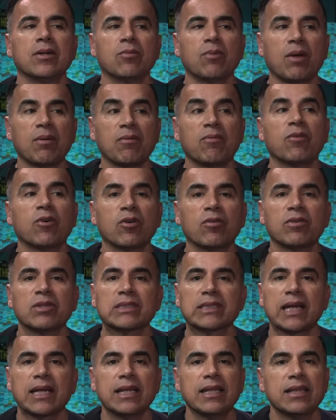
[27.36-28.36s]
Right before
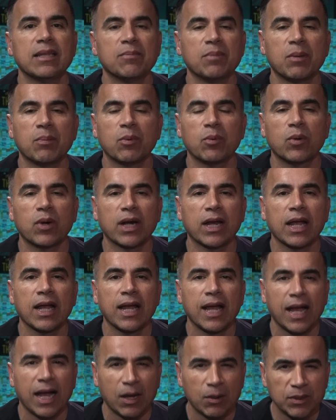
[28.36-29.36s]
signing the paperwork,
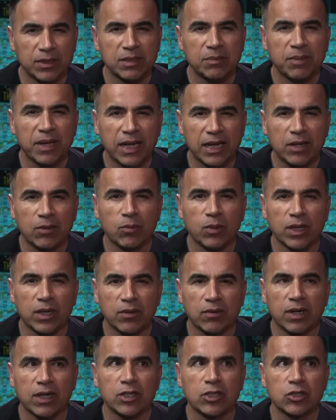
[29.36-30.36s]
I was debating
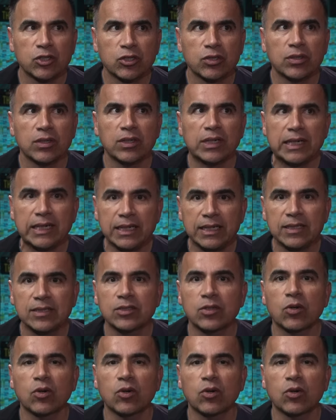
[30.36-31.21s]
whether I should lease